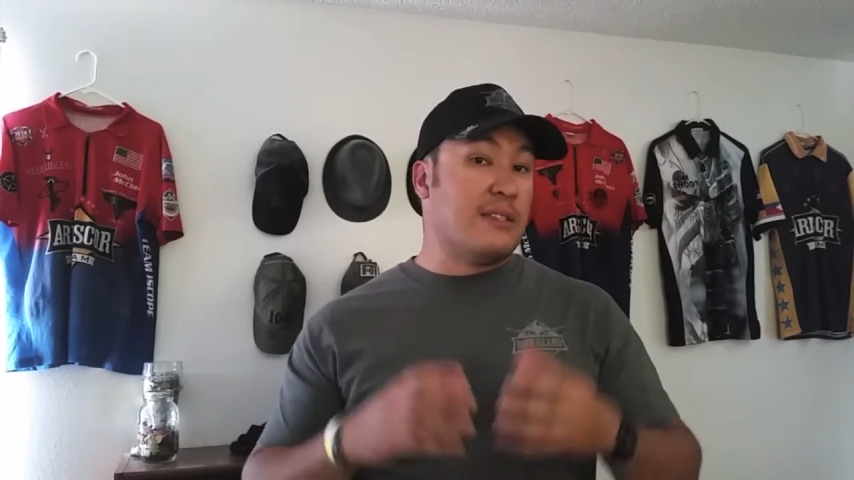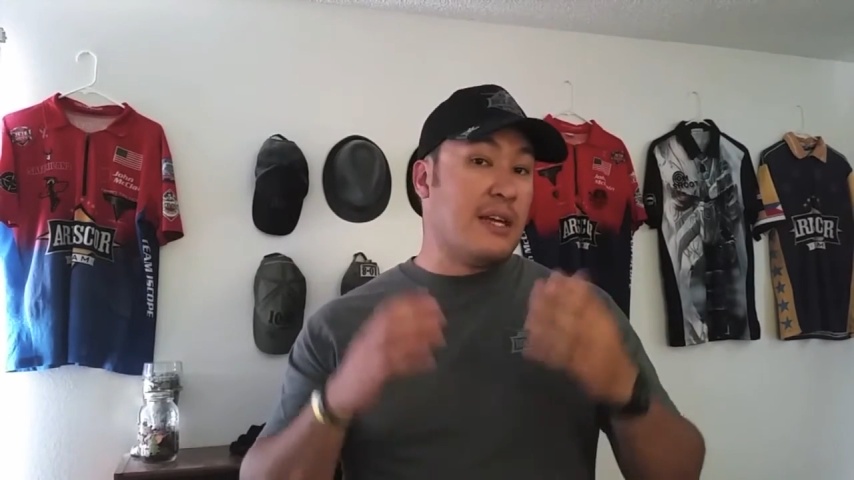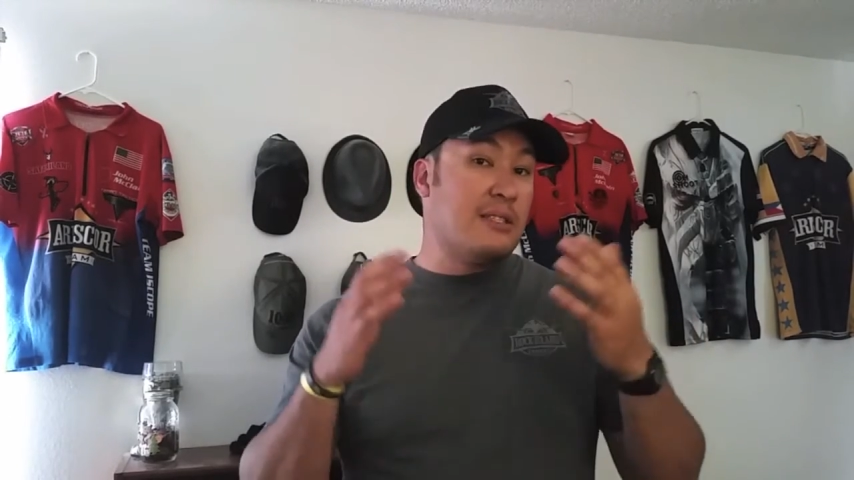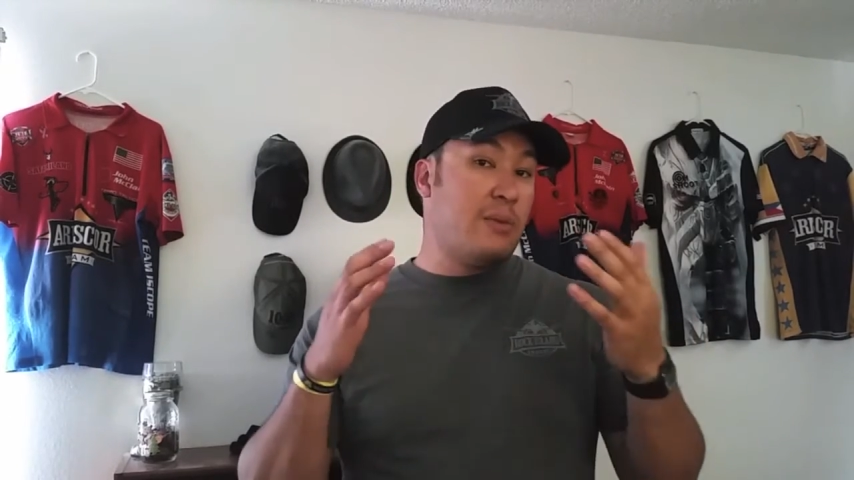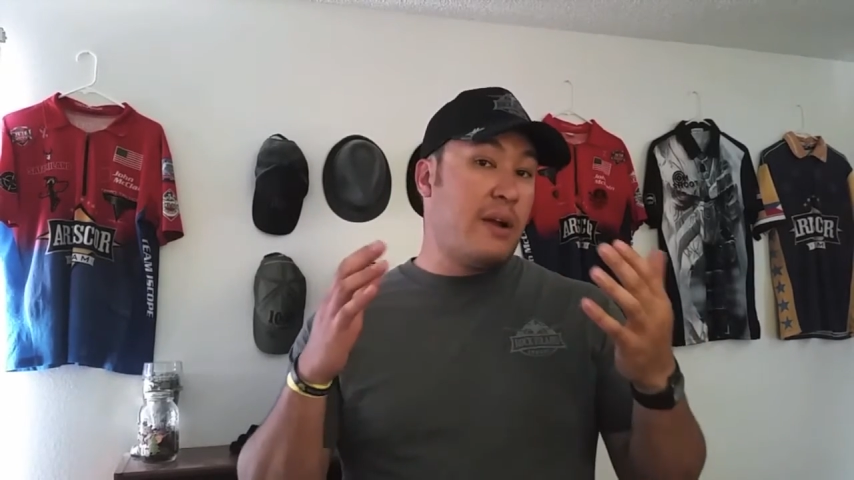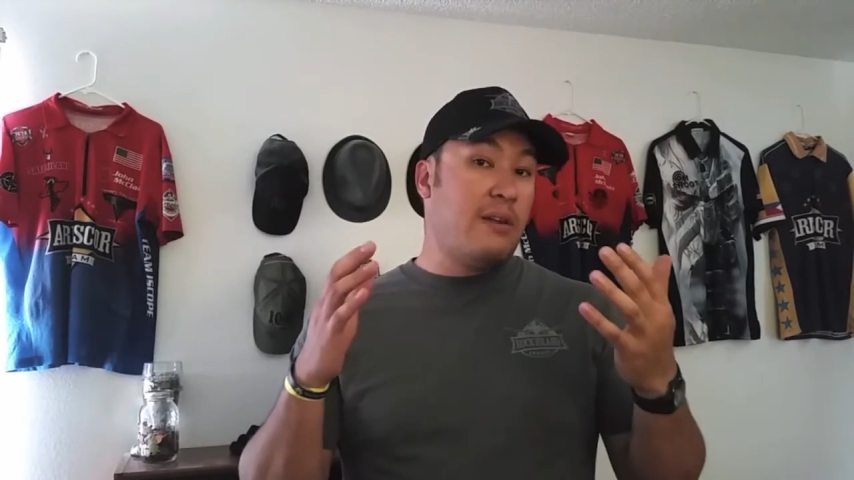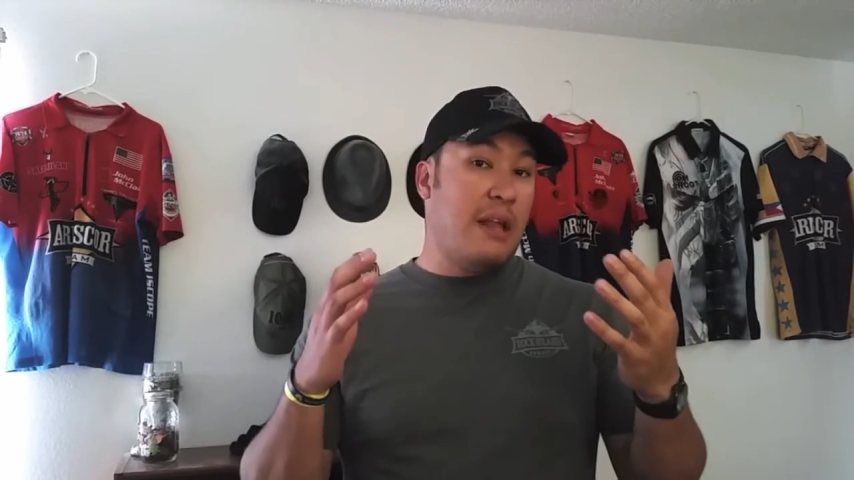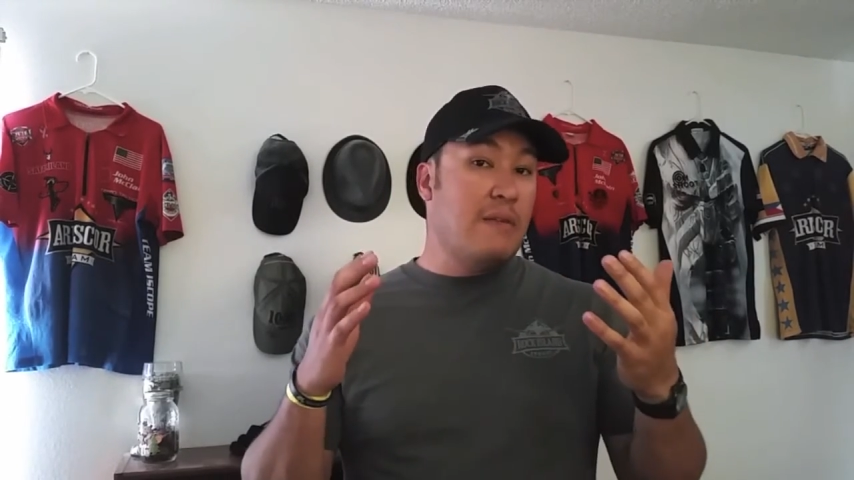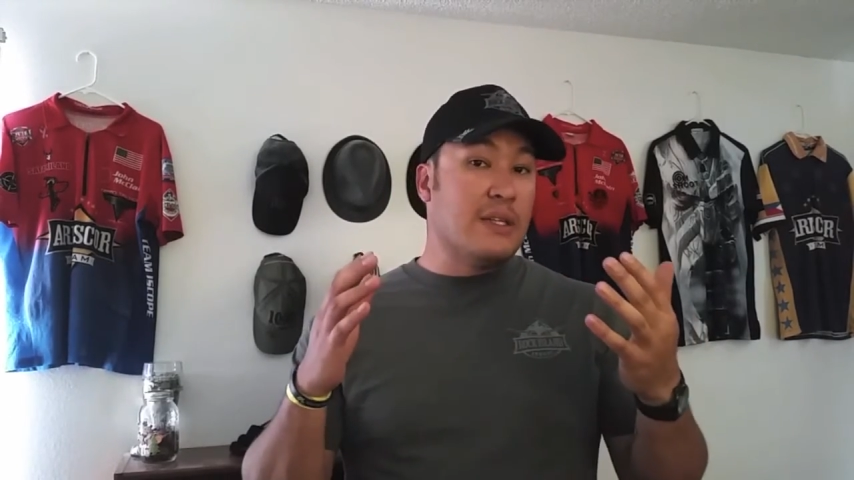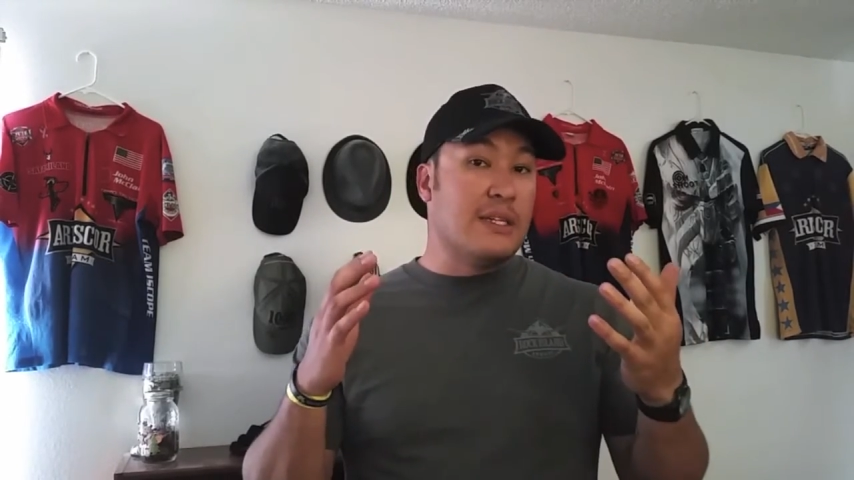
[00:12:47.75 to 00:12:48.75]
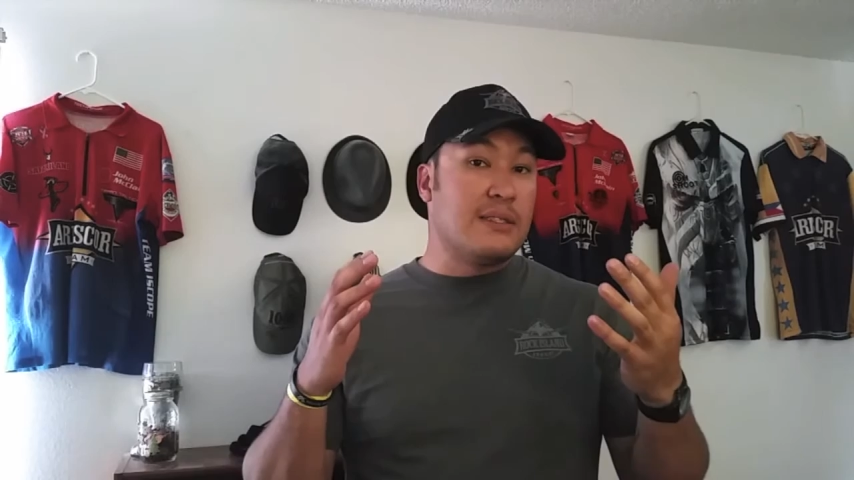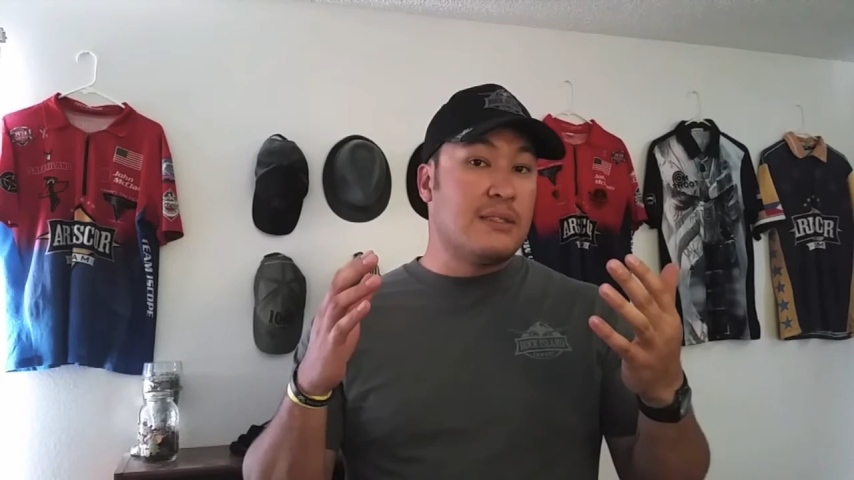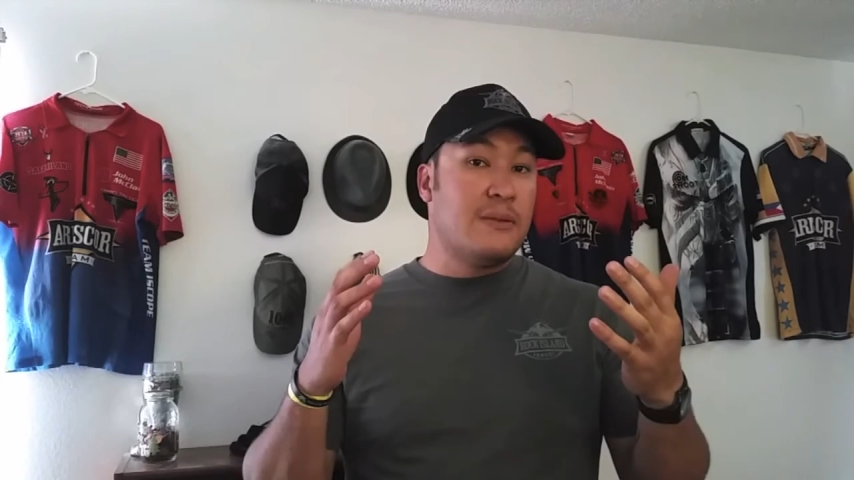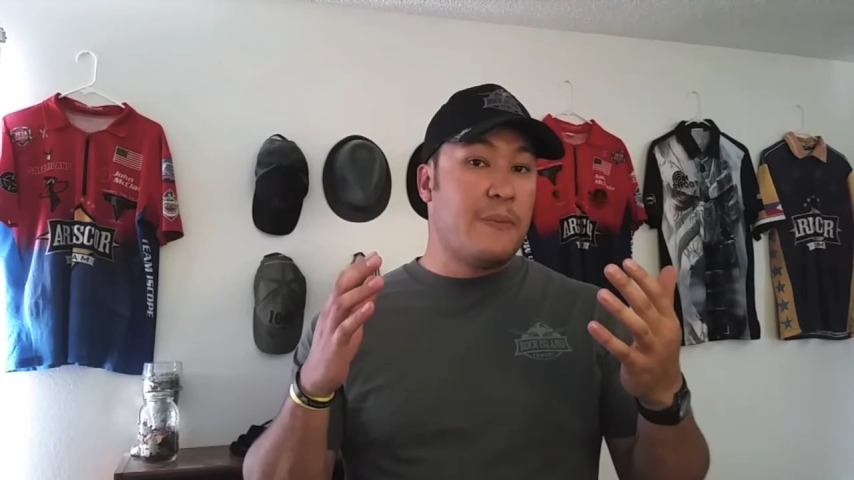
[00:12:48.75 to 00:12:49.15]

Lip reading: That's where your level is.